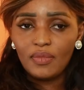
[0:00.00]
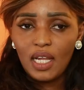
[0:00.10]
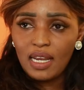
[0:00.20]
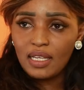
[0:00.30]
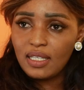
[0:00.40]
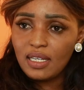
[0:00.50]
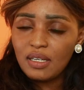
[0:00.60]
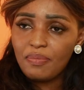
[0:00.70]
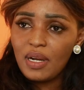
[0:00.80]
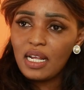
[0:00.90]

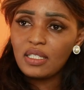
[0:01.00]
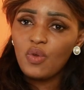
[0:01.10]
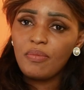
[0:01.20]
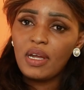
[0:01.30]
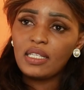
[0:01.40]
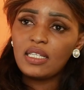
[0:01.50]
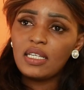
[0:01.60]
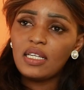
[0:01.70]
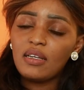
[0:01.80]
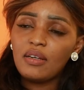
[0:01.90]
Alexanderplatz, we might
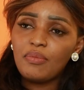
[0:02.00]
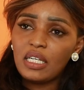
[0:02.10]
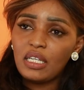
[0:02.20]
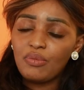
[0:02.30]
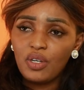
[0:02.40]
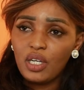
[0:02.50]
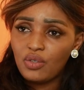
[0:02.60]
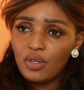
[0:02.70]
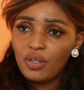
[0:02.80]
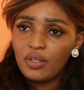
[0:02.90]
till Brandenburger
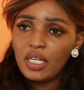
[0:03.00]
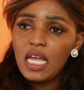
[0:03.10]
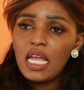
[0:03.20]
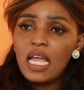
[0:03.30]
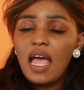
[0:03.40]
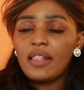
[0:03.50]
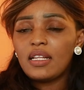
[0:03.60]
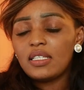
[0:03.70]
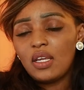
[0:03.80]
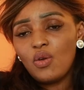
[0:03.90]
Tor. And
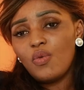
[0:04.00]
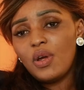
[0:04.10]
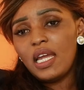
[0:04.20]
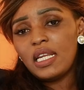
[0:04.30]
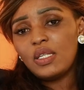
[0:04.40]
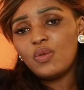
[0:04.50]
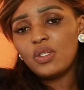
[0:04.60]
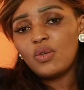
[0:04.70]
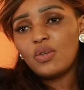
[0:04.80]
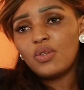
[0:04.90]
then second one I did
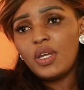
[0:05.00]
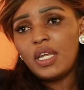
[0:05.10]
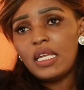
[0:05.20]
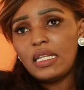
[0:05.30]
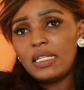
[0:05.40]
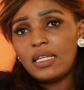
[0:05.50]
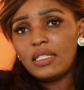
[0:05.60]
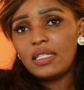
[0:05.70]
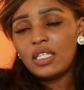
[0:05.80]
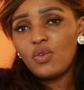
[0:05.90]
was also in
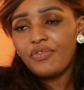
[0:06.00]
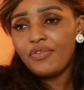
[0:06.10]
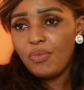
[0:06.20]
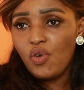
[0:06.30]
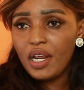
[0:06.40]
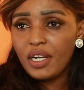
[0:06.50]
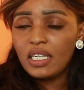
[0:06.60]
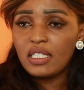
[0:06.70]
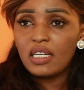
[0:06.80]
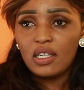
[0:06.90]
6th of February,
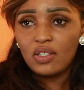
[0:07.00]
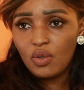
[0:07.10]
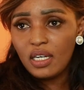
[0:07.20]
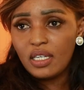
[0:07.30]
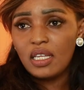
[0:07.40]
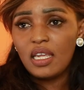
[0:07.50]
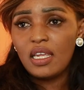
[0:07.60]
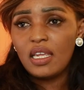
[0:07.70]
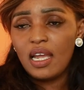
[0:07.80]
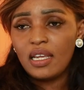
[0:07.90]
International
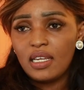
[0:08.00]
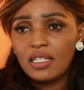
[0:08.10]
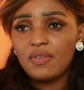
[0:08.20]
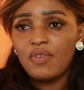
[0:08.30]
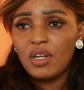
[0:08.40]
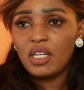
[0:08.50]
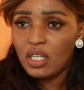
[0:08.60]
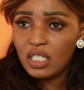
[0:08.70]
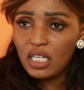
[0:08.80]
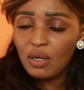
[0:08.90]
Day Against Female
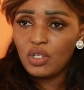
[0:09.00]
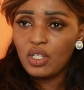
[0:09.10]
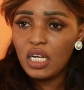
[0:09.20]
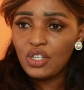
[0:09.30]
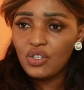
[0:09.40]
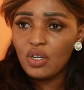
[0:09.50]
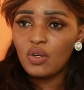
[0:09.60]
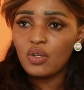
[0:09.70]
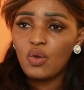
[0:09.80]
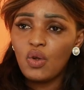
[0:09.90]
Genital Mutilation
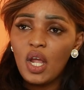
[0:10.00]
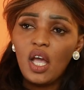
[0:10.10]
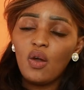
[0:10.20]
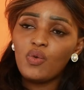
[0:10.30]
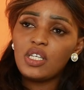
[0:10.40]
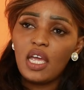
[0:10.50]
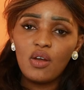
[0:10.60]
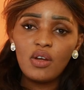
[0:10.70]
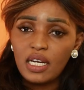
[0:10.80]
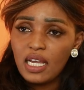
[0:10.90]
also, which I
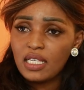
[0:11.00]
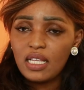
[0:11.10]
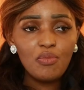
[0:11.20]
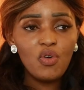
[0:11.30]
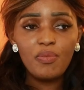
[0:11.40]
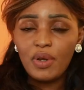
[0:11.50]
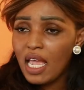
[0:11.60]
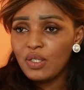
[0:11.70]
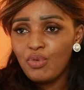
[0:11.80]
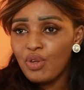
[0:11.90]
organized. I
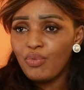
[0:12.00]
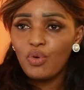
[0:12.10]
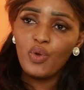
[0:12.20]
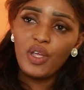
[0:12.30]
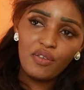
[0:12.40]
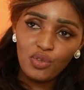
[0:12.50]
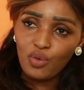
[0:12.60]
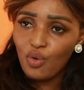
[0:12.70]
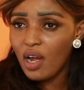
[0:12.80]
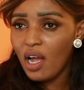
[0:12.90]
mobilized people. We have to
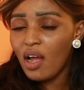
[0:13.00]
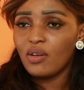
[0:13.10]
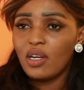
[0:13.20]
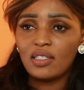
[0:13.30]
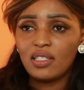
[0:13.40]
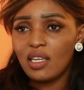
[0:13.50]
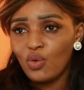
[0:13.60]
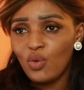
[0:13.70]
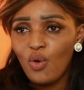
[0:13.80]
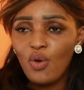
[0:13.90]
go out and say
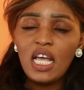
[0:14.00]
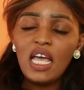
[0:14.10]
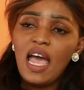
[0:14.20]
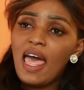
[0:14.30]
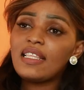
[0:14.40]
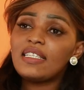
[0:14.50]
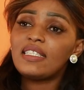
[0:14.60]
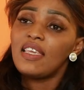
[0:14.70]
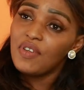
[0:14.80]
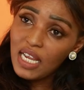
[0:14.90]
no. And
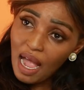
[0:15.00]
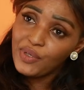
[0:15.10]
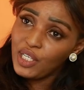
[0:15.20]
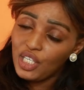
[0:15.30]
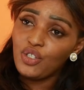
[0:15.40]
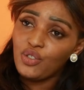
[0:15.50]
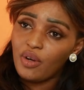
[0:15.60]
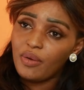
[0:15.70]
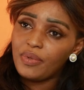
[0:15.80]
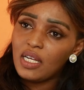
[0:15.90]
it's even happening in
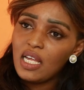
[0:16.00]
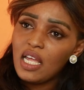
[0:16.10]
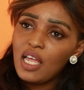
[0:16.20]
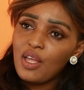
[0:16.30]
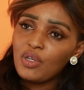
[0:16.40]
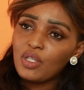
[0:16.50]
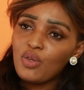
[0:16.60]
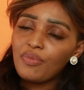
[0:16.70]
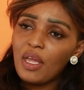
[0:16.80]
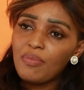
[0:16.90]
Europe. Because
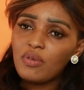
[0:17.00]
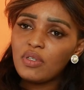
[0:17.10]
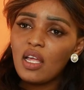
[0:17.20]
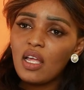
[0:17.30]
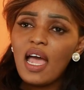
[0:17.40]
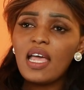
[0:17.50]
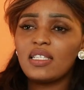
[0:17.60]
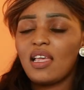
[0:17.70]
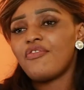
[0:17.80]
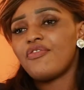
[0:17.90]
sometimes people say, ah,
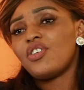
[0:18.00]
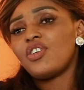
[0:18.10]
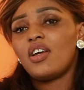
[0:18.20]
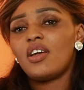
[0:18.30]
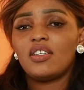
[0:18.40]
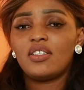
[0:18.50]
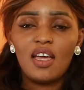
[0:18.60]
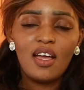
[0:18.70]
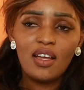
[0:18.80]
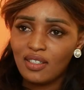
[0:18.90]
it's African,
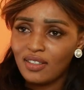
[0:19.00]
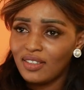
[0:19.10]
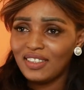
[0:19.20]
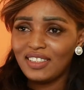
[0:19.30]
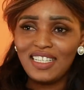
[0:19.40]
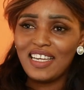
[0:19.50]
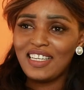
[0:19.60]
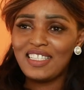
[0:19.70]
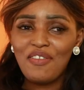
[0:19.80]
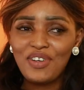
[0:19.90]
Zaha. It's like
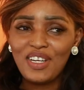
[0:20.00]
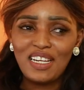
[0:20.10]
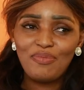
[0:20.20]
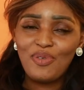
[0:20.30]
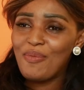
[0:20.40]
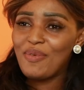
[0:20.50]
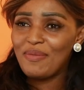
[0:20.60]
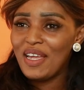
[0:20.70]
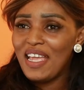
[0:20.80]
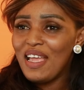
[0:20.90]
it's African
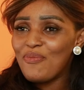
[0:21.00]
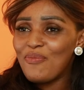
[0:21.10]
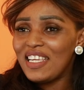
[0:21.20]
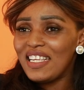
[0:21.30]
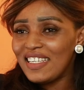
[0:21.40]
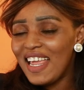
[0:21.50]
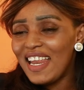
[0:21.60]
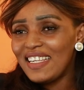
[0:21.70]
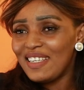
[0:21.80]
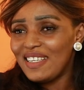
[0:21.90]
problem. Mm-hmm. But in
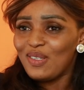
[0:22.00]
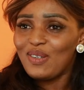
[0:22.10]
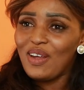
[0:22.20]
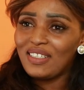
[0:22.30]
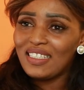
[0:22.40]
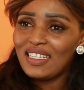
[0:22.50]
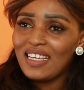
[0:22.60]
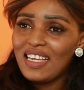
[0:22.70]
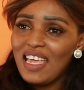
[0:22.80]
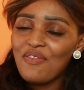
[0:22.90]
reality, it's not.
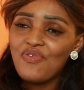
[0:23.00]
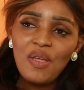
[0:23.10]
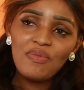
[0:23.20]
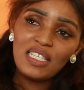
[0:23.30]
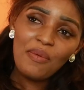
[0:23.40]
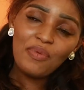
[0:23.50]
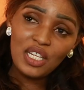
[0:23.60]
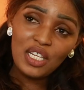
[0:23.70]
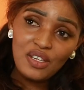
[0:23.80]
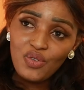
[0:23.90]
Mm-hmm. FGM is
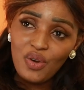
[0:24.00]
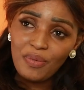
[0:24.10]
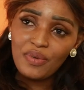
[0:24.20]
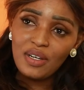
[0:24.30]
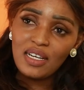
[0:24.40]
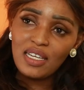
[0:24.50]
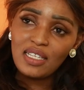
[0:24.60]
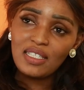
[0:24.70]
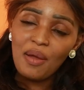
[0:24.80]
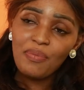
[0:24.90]
happening in Europe.
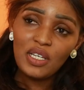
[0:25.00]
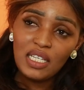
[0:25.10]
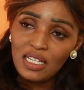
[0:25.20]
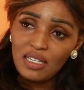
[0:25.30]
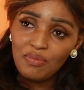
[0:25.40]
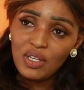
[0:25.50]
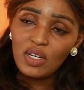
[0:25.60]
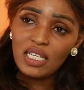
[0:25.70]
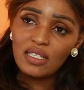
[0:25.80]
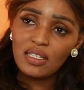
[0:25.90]
It's happening in
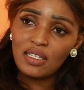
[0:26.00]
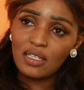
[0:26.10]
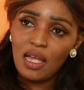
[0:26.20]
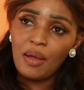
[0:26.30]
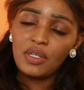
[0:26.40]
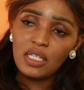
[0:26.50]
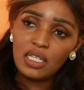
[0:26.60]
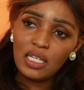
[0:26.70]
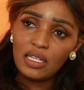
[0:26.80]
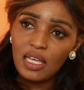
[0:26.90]
Middle East. It's happening
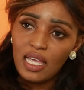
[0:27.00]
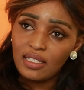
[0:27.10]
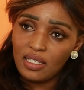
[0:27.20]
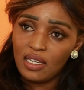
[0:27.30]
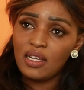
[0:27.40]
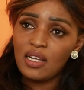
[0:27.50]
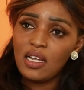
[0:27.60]
in Asia.